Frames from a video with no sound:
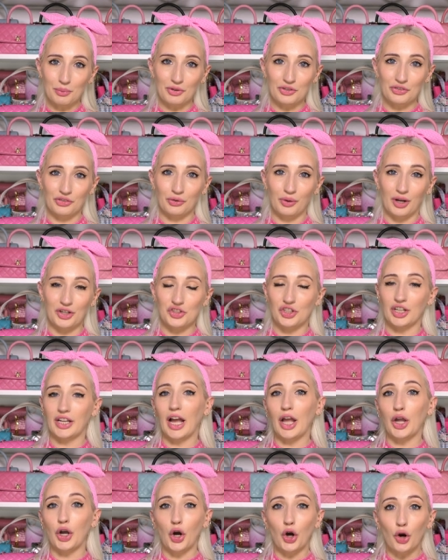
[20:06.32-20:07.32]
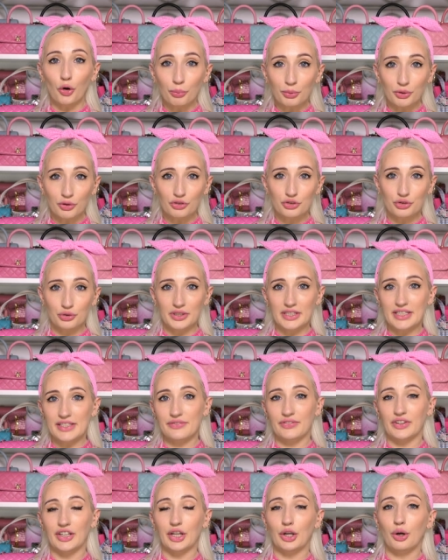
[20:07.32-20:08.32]
much for watching. I hope you enjoyed this
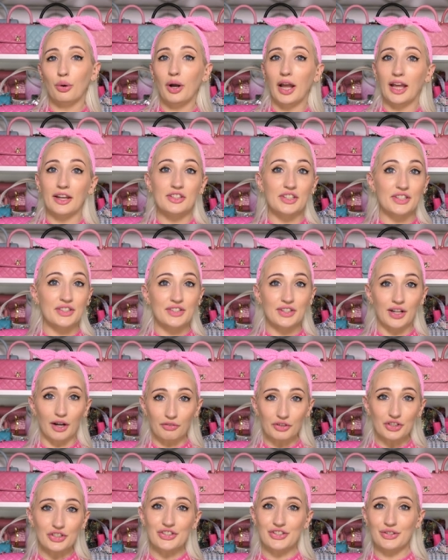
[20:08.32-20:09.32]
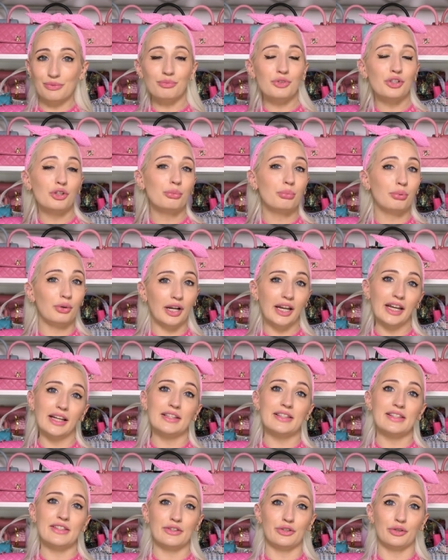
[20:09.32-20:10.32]
video and discovered some new
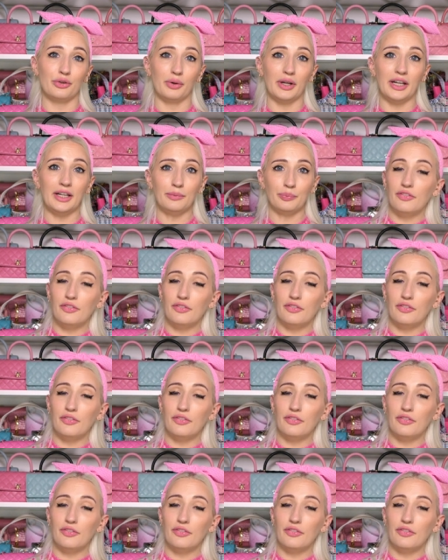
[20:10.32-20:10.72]
brands through it.